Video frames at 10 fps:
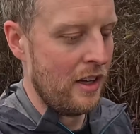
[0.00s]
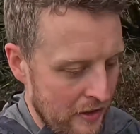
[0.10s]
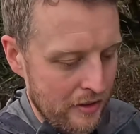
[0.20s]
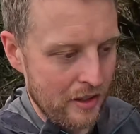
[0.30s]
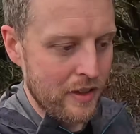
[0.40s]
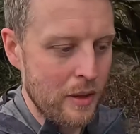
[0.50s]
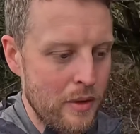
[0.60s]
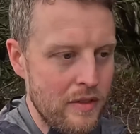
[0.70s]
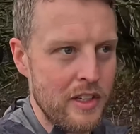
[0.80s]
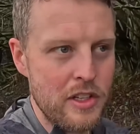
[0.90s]
So I hope
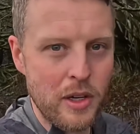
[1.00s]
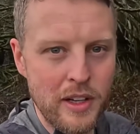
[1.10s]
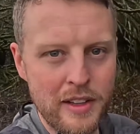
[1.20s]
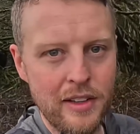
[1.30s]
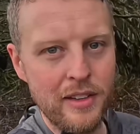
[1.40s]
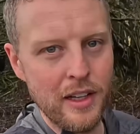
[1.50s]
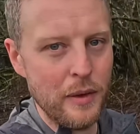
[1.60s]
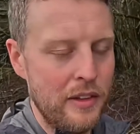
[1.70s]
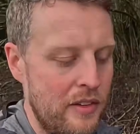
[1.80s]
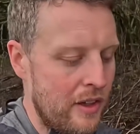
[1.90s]
you've enjoyed this little
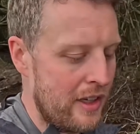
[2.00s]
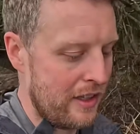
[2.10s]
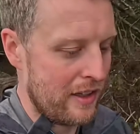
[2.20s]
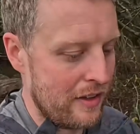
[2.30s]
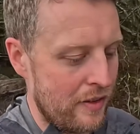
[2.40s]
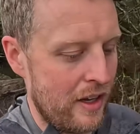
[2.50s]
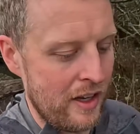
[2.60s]
insight of